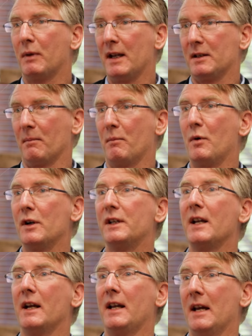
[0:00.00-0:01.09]
plates are
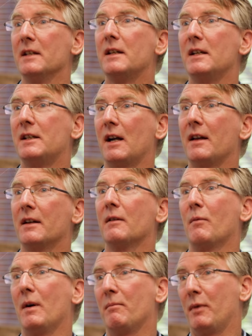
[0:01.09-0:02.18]
pushing against each other.
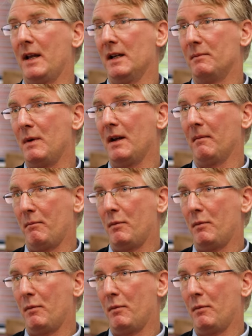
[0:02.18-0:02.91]
One plate is being